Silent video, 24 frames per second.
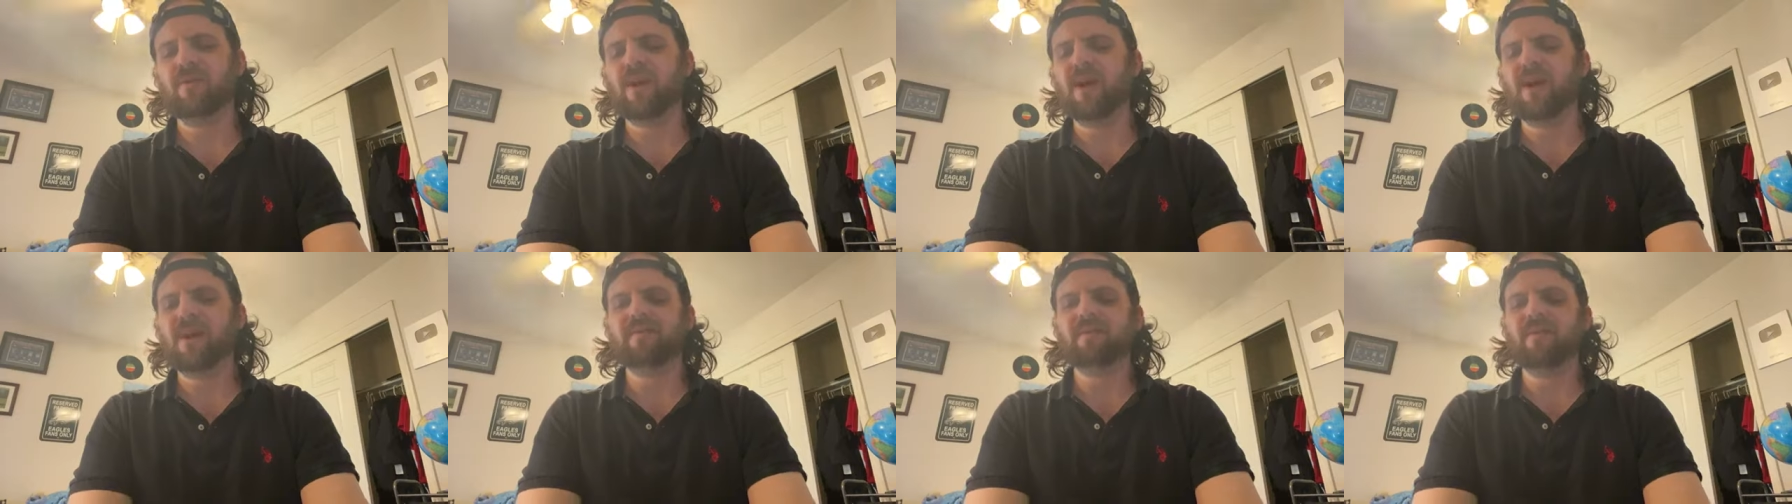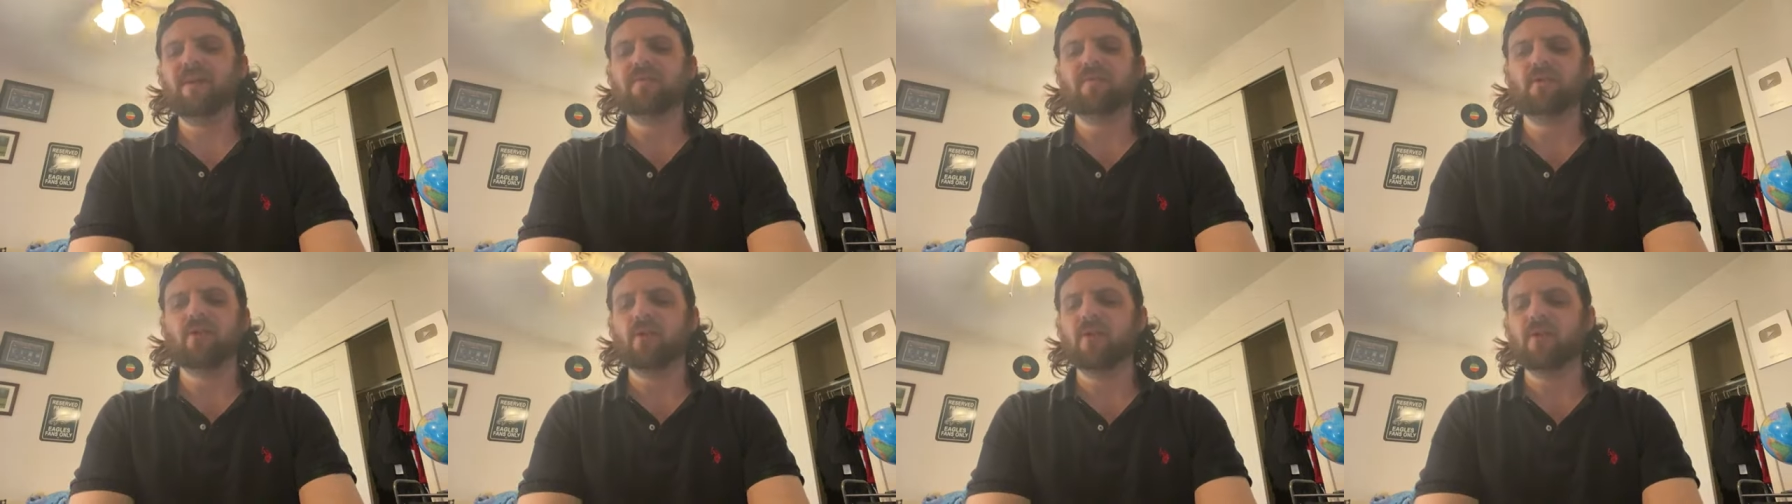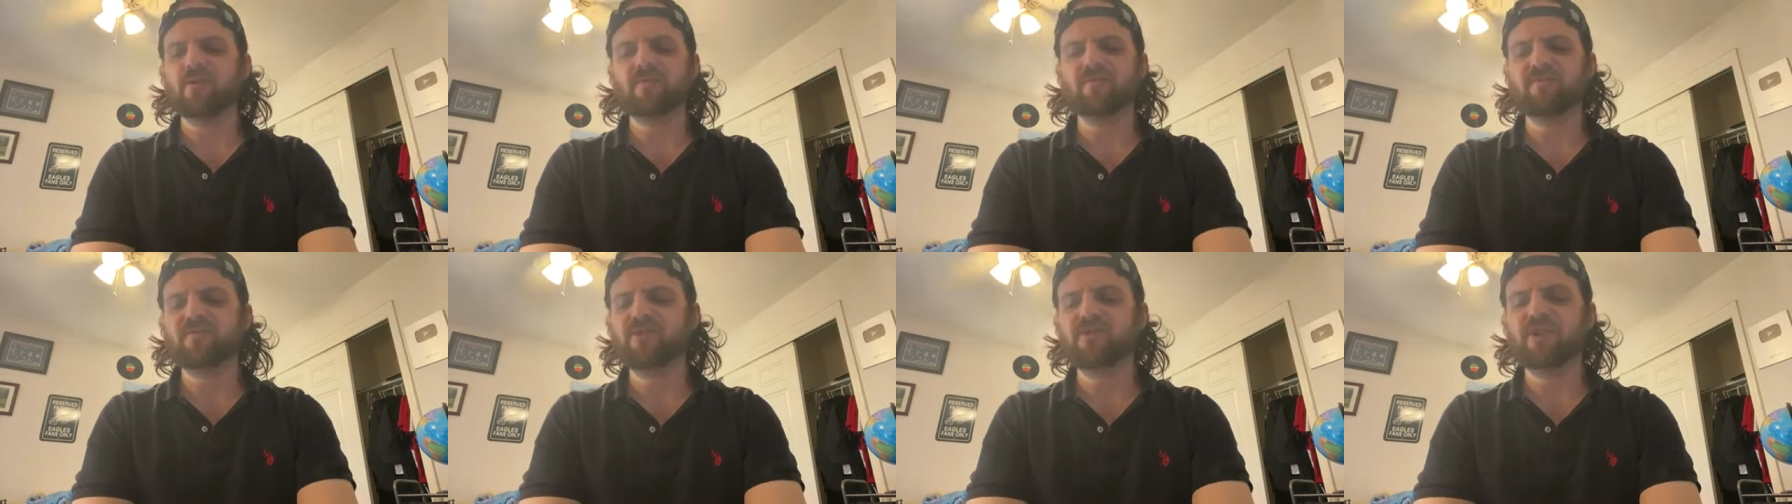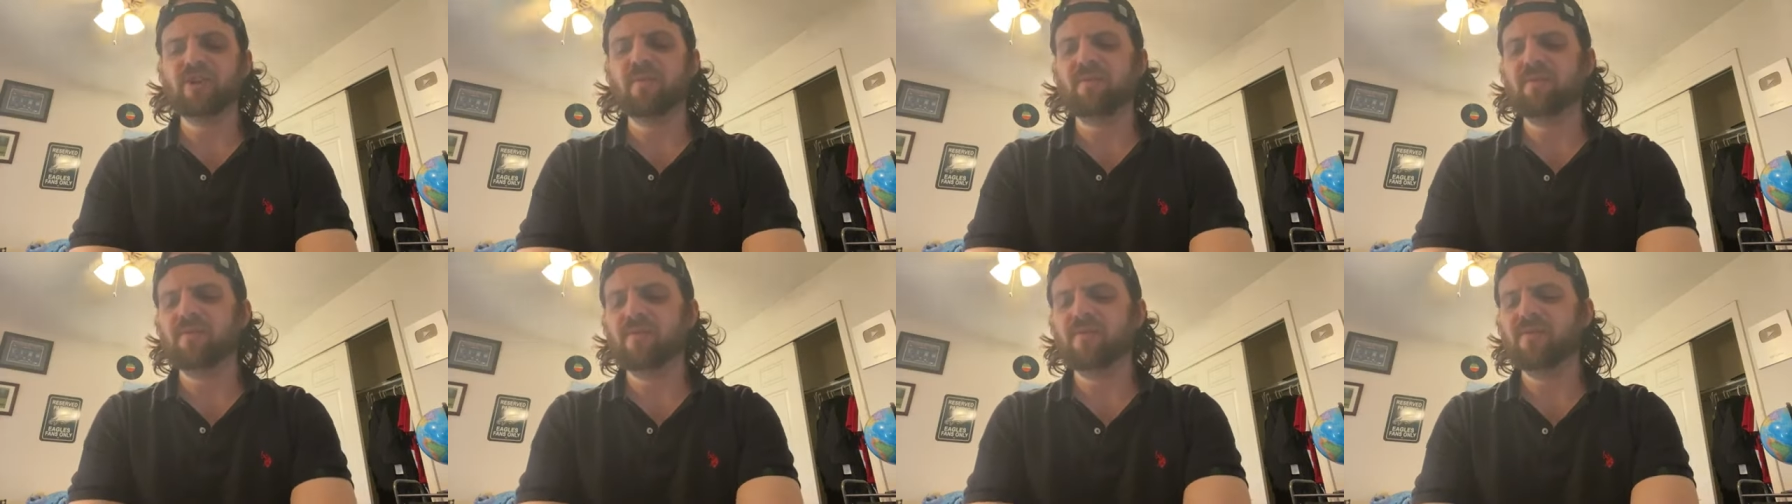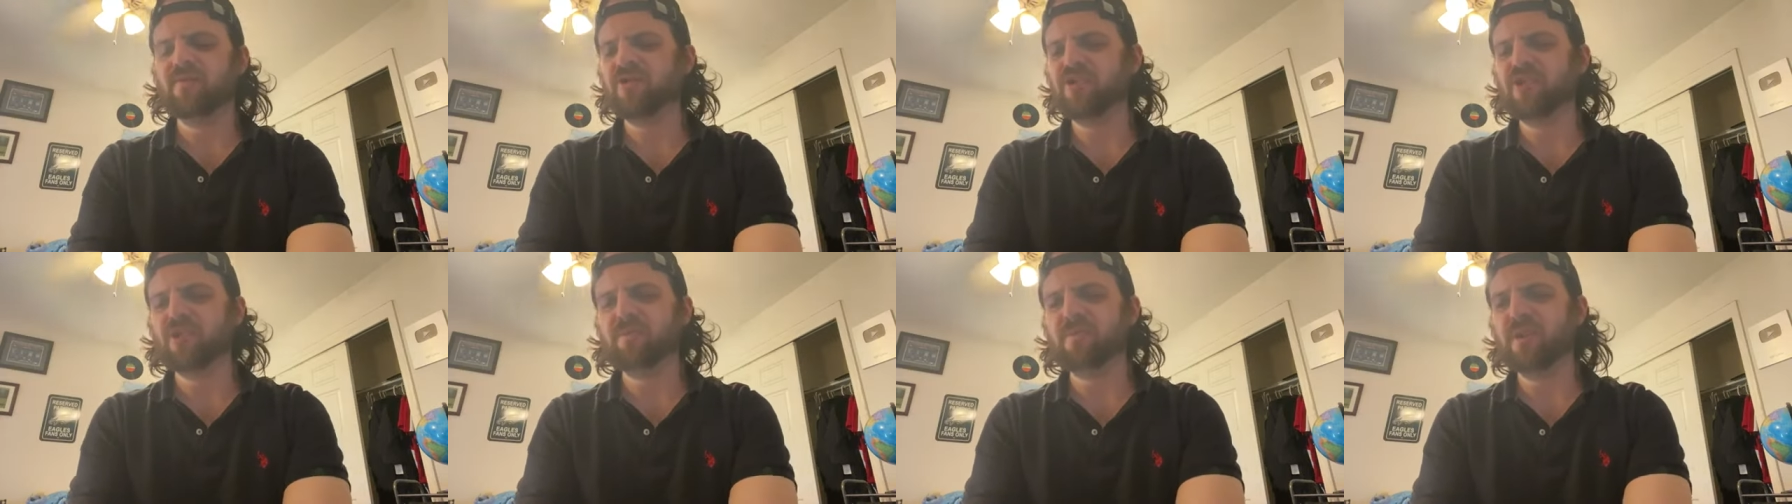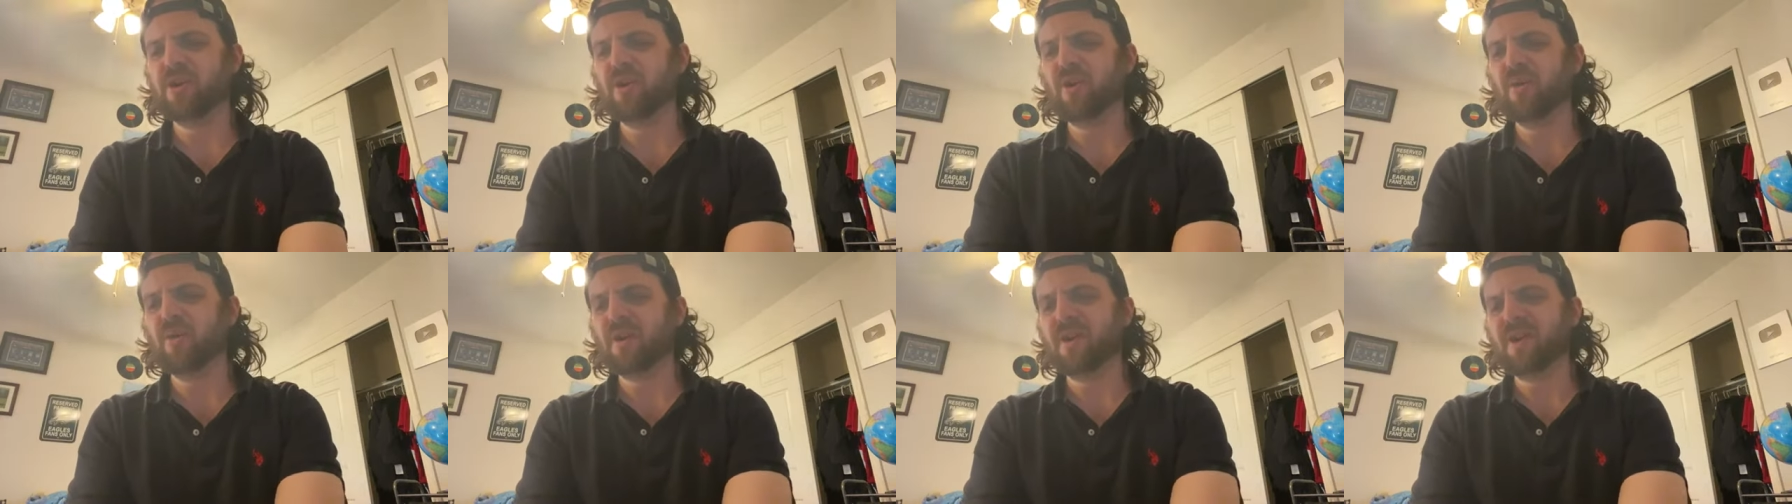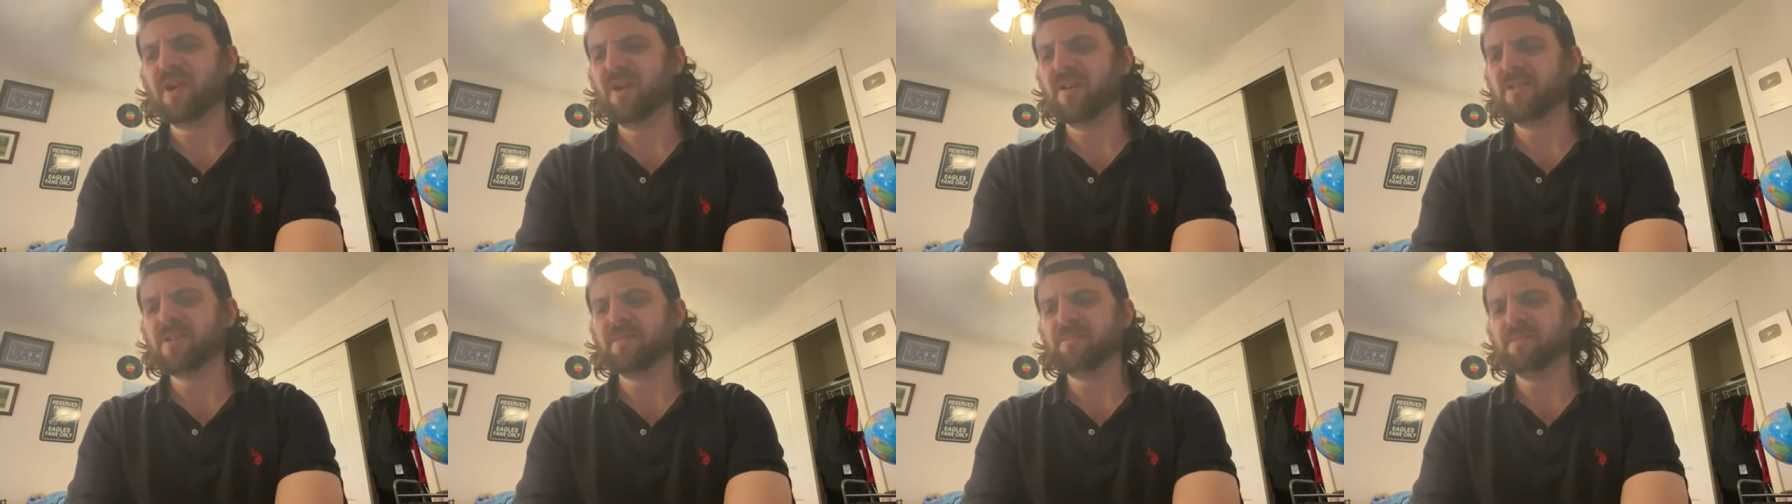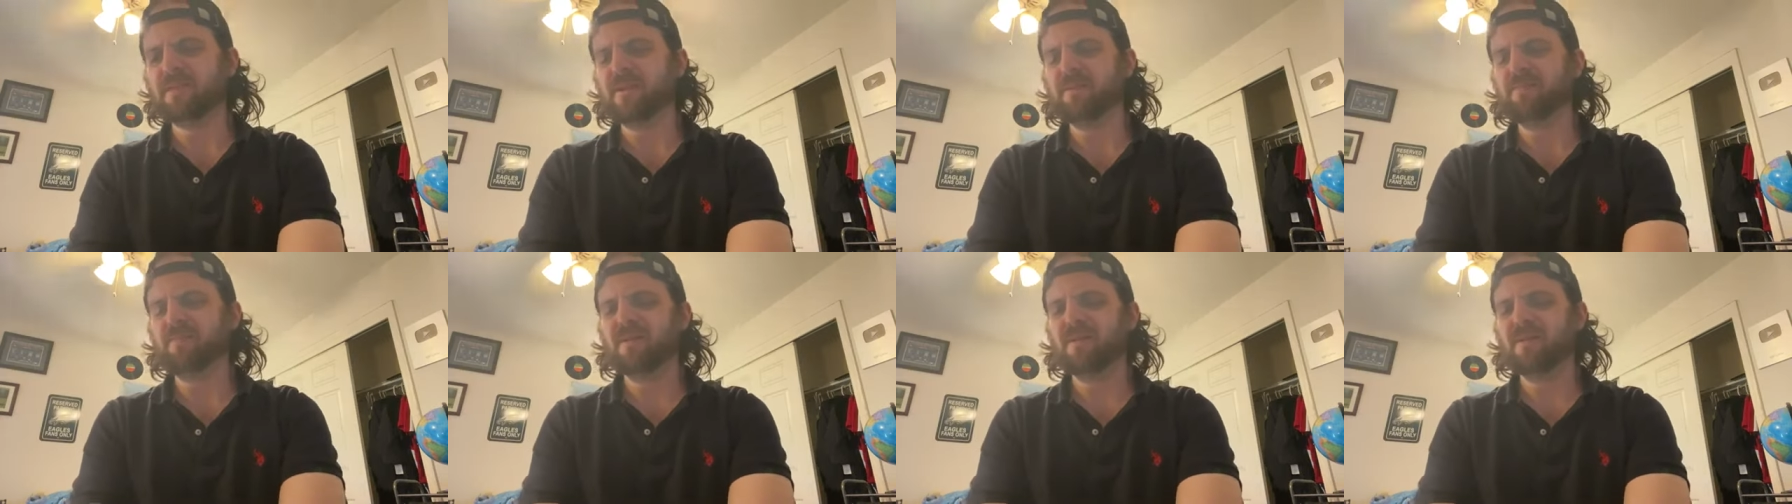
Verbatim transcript: I've never heard Gibi going against me.